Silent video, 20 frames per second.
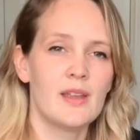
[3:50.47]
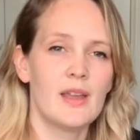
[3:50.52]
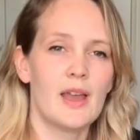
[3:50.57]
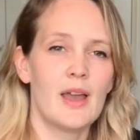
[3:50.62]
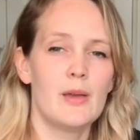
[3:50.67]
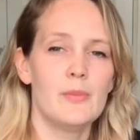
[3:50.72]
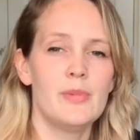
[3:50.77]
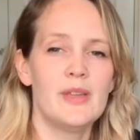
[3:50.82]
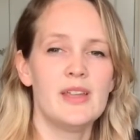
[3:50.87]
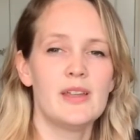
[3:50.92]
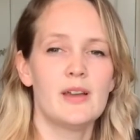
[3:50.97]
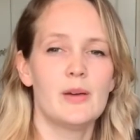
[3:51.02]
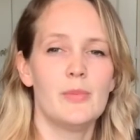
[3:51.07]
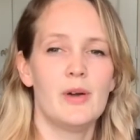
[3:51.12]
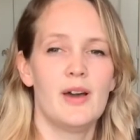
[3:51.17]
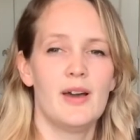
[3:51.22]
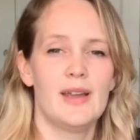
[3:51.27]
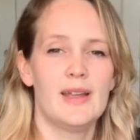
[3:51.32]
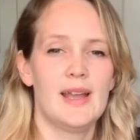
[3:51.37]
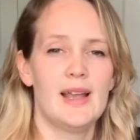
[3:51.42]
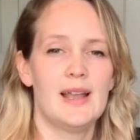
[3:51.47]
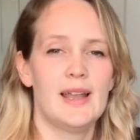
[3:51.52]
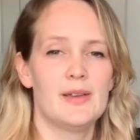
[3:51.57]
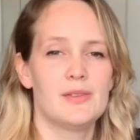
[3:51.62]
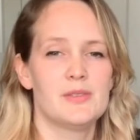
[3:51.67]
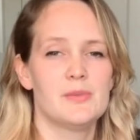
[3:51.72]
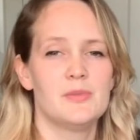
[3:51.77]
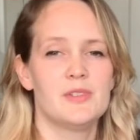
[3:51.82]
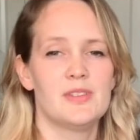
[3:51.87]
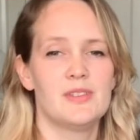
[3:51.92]
And being up high allows
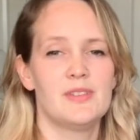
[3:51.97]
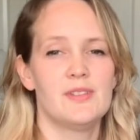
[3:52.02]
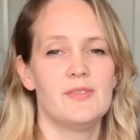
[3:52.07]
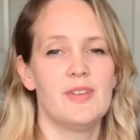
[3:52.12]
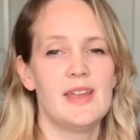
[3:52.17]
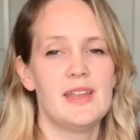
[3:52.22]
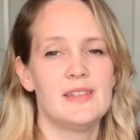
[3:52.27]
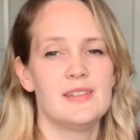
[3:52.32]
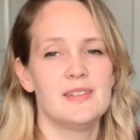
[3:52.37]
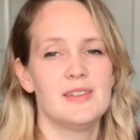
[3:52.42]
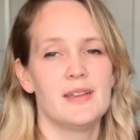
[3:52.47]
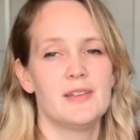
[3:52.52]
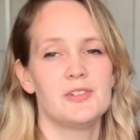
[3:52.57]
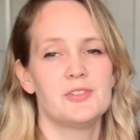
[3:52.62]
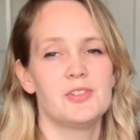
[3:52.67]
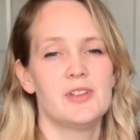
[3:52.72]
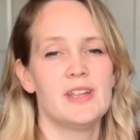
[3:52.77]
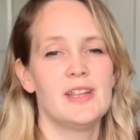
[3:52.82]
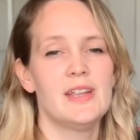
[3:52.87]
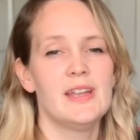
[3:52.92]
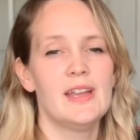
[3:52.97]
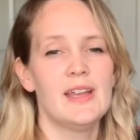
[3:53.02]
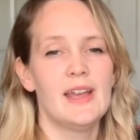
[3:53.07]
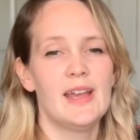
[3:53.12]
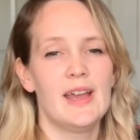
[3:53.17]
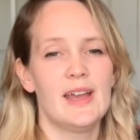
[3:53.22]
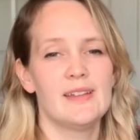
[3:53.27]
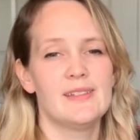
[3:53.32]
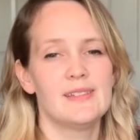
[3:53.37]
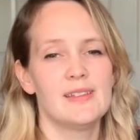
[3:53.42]
them to survey the territory
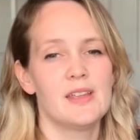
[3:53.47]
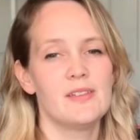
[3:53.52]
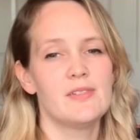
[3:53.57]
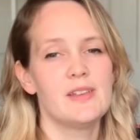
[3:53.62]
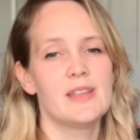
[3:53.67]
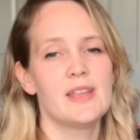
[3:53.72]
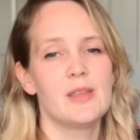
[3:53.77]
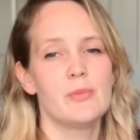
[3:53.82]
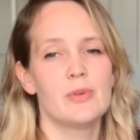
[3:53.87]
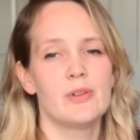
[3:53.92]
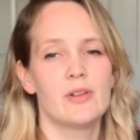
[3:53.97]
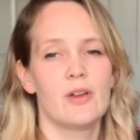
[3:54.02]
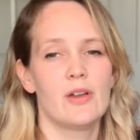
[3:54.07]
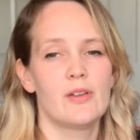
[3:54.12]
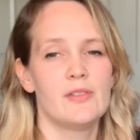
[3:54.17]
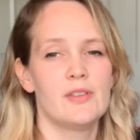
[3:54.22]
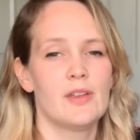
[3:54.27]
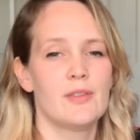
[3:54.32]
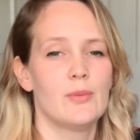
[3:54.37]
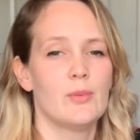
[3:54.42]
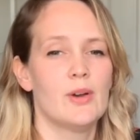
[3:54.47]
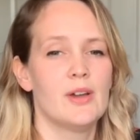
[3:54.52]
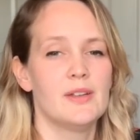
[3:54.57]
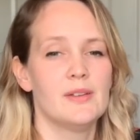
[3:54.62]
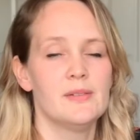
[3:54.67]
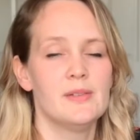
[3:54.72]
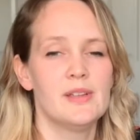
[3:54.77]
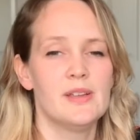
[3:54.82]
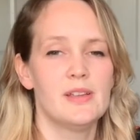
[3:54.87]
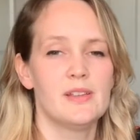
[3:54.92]
and safely keep an eye on the other one,
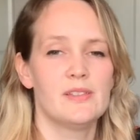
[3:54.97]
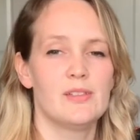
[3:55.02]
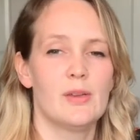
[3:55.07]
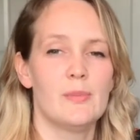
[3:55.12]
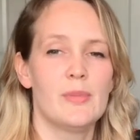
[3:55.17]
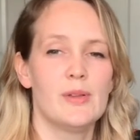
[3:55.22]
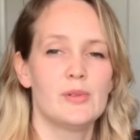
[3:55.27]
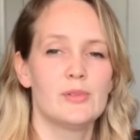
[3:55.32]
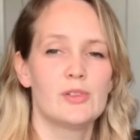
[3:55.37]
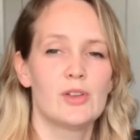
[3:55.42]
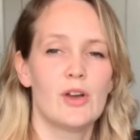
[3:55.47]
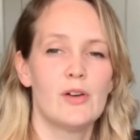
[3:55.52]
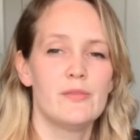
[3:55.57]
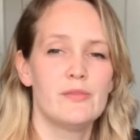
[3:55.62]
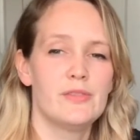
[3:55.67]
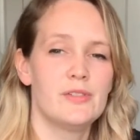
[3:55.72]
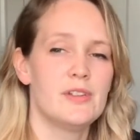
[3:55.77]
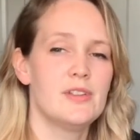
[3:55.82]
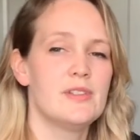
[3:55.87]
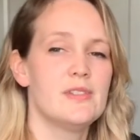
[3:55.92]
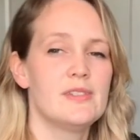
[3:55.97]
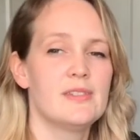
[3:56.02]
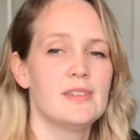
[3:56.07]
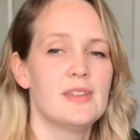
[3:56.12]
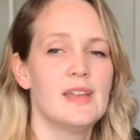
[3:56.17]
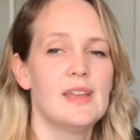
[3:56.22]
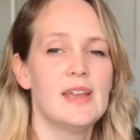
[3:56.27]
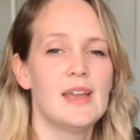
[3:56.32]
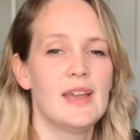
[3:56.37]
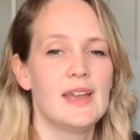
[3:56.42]
so it builds confidence
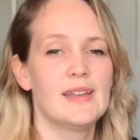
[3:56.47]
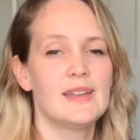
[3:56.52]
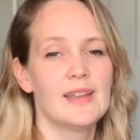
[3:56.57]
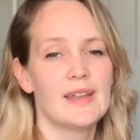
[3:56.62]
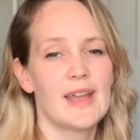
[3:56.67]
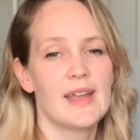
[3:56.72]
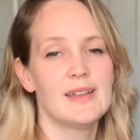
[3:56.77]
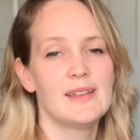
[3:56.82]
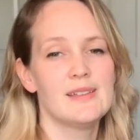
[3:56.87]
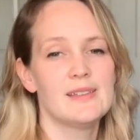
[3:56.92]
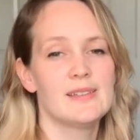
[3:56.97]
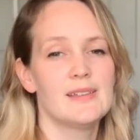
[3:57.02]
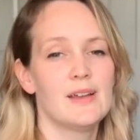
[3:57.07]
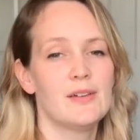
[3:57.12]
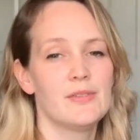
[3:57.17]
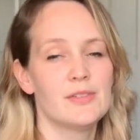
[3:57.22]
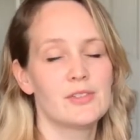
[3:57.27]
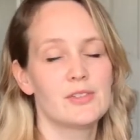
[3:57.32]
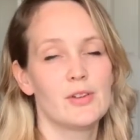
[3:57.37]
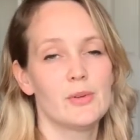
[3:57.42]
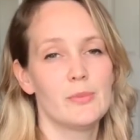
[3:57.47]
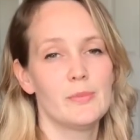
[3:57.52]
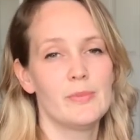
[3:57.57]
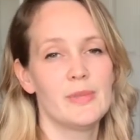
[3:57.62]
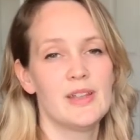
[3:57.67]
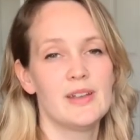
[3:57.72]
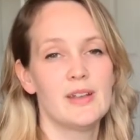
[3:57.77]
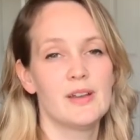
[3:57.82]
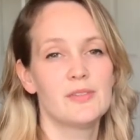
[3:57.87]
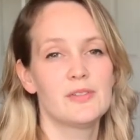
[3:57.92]
and can itself be
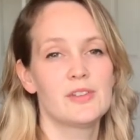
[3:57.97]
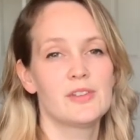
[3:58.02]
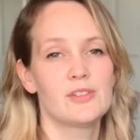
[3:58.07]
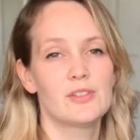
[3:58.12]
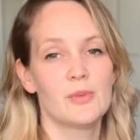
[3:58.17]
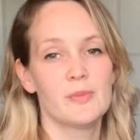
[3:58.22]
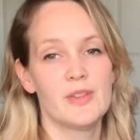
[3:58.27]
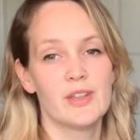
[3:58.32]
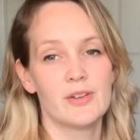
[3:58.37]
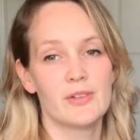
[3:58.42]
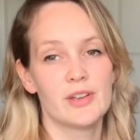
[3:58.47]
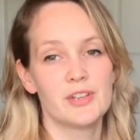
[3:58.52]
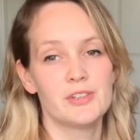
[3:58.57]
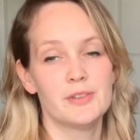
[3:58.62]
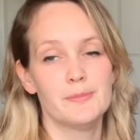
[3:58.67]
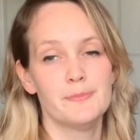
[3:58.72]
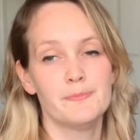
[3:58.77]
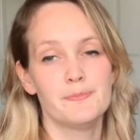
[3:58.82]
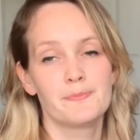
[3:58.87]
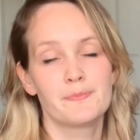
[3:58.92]
enough to stop the aggression.